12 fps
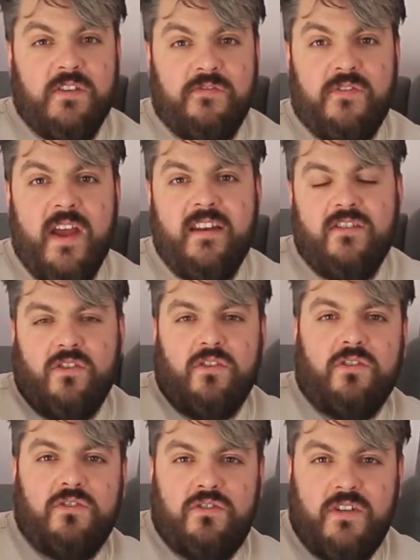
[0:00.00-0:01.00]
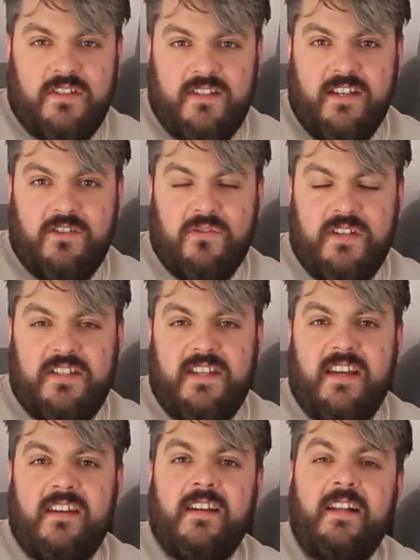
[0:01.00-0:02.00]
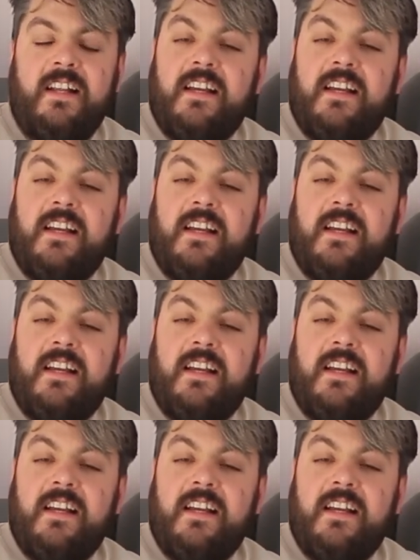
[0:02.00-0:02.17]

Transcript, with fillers: a friend or trusted Christian